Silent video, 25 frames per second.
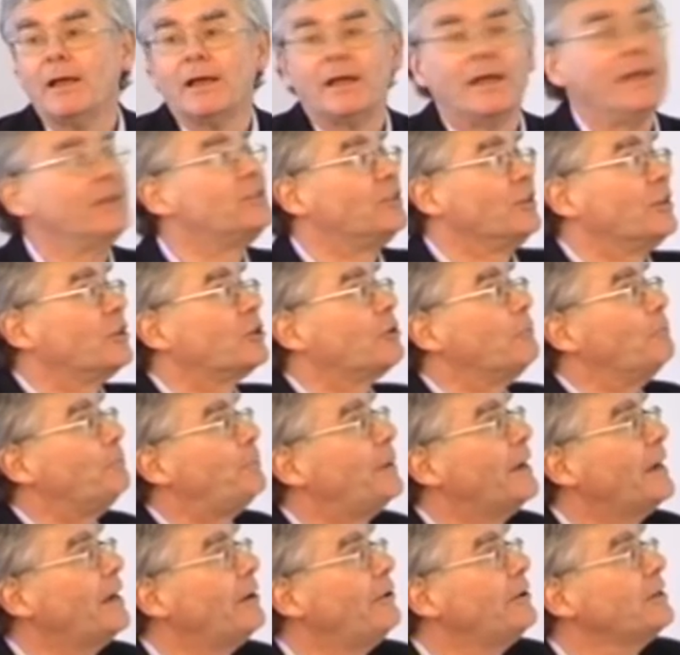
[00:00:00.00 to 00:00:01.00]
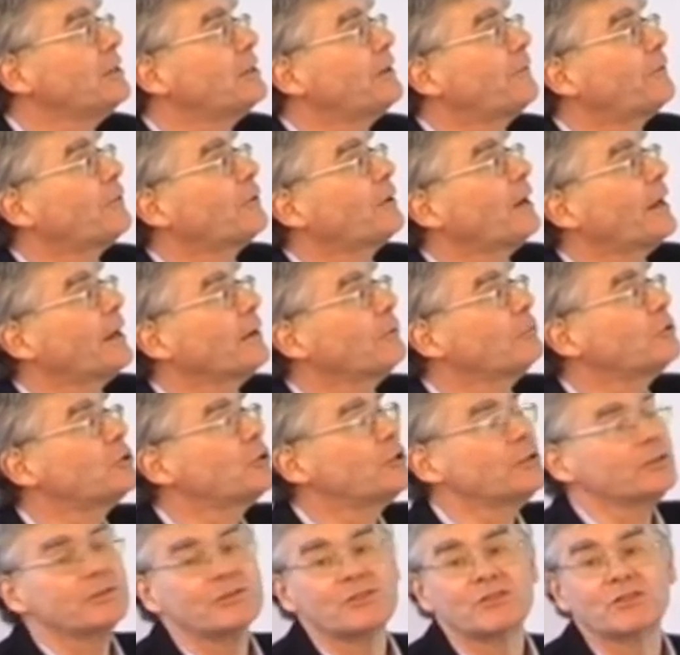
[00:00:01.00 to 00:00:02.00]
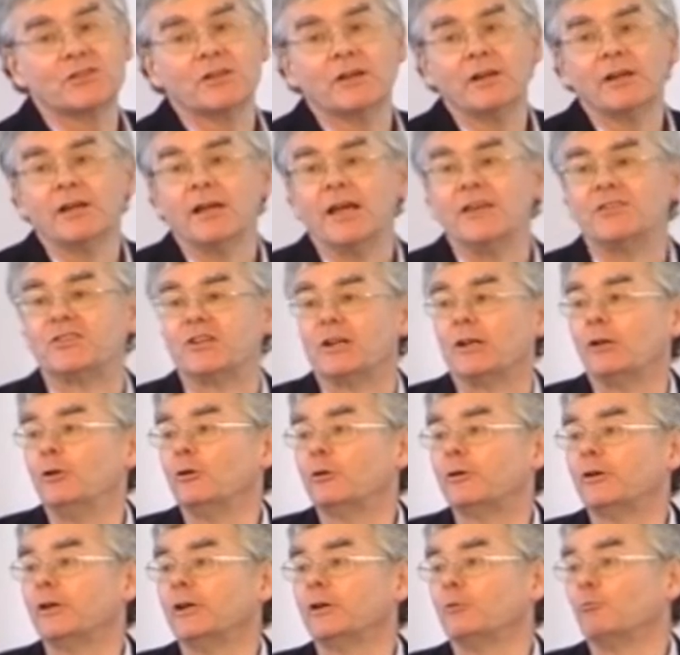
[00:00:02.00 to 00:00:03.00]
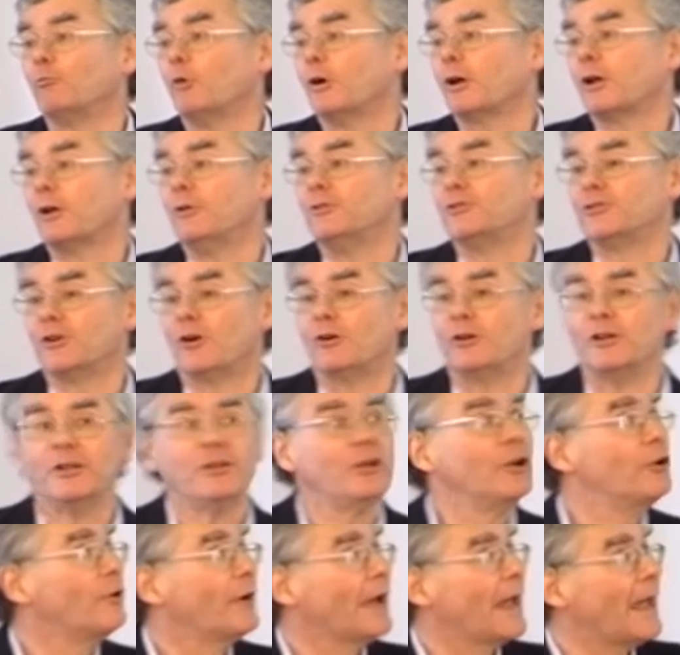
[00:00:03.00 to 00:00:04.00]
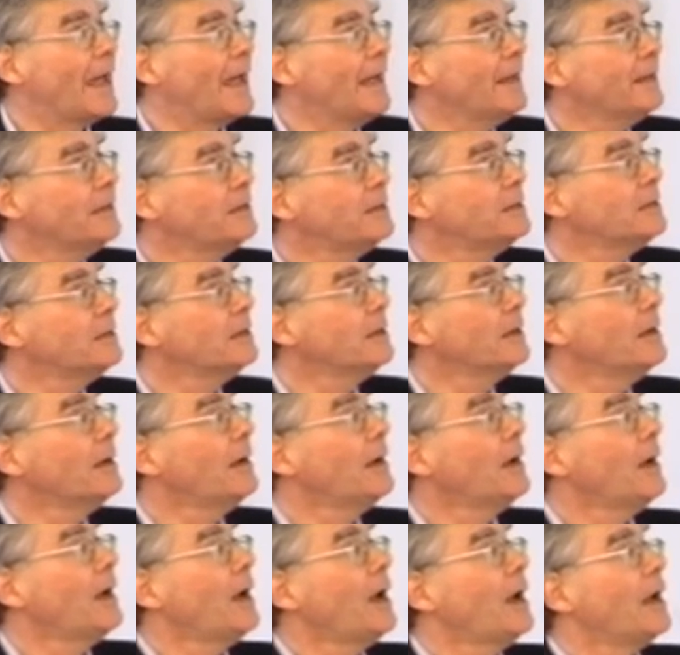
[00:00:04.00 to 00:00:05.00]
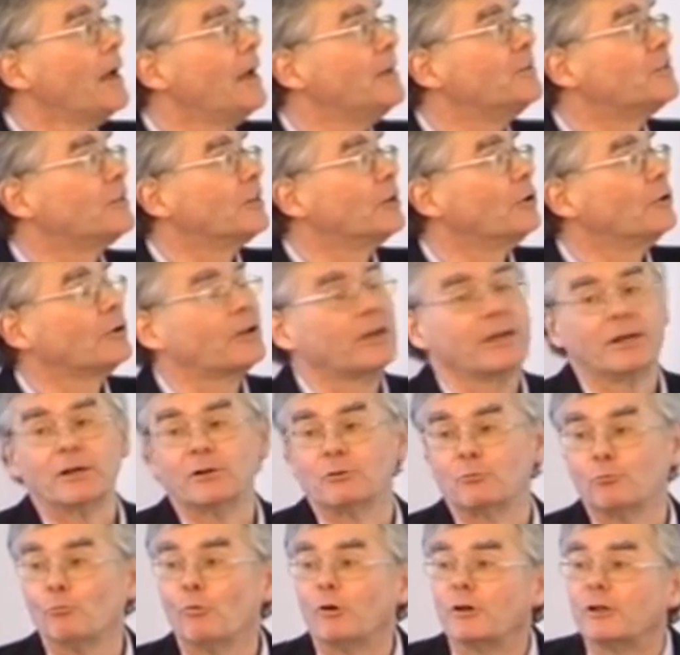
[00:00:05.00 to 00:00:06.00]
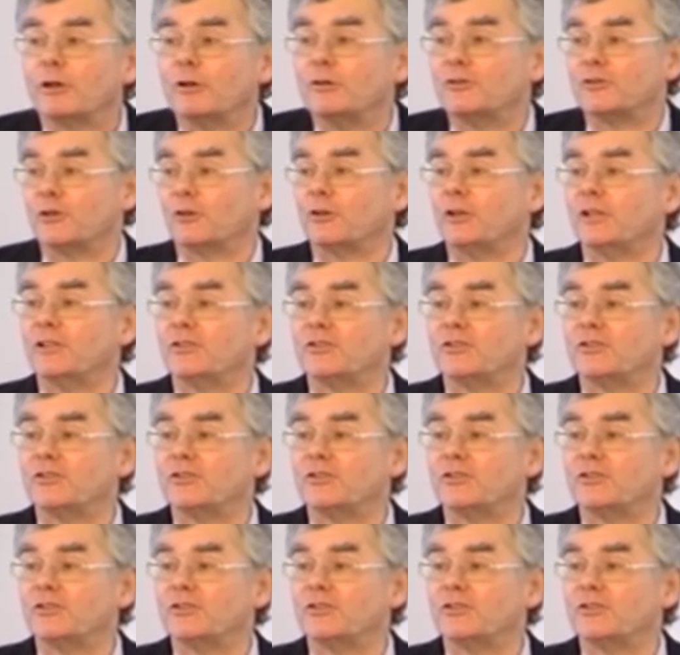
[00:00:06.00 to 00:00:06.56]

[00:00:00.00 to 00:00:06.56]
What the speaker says: Is it comparing different languages? Is it looking at what goes on in your head? Is it looking at what goes on in